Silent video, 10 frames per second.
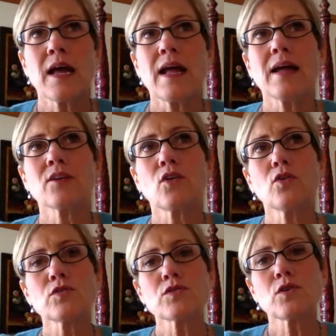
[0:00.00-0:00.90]
And
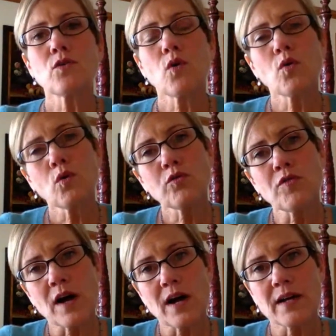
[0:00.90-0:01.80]
also old
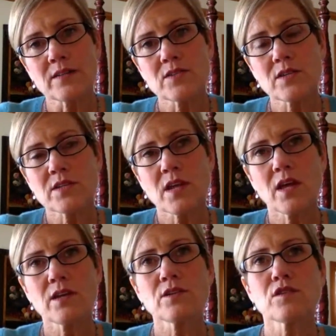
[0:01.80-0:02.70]
vines
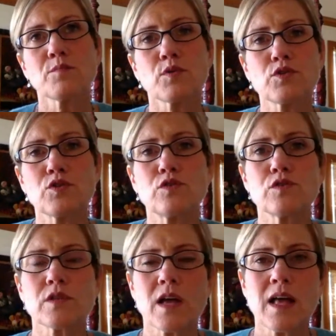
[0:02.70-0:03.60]
tend to
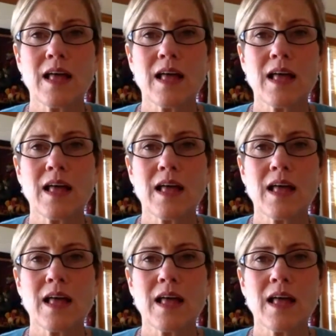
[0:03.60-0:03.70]
produce